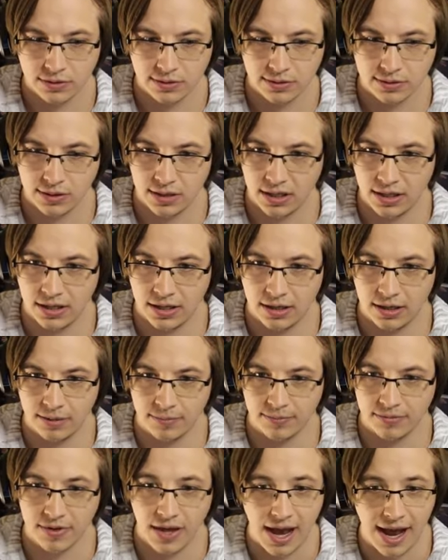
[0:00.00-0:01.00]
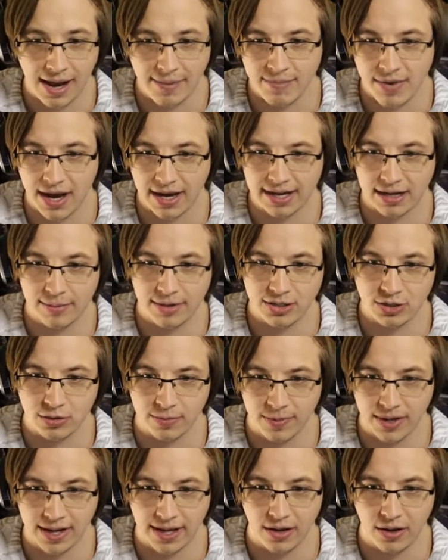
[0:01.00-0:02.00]
Um, I'm not going to mess
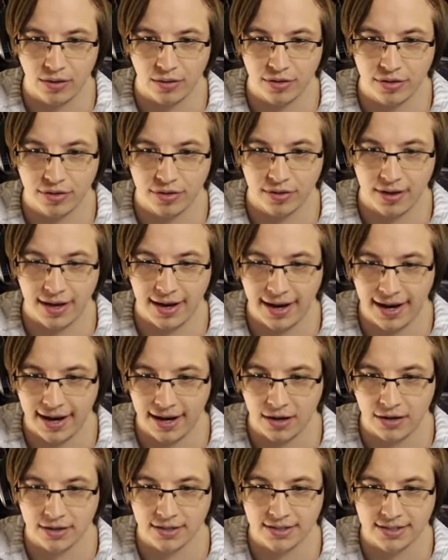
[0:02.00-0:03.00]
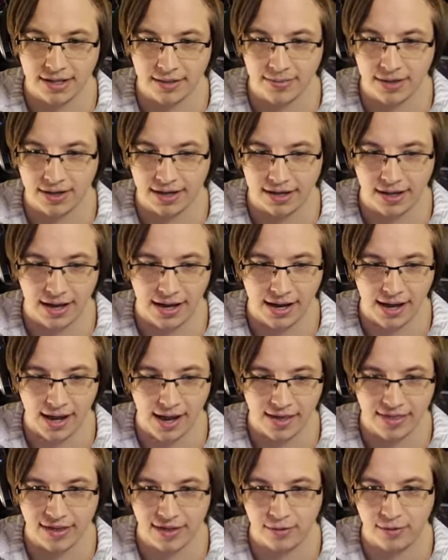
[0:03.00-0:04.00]
with my health. And honestly, I'm not going to...
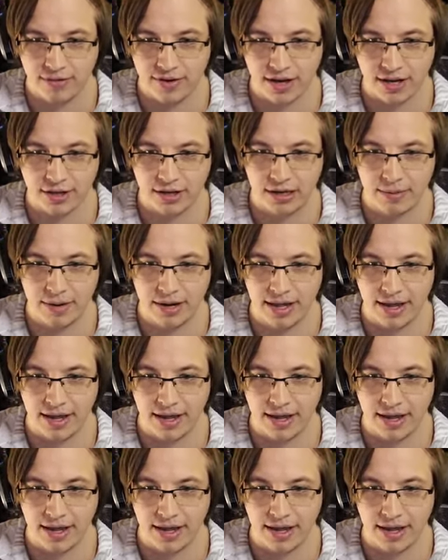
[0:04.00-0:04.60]
I think we've got a good amount of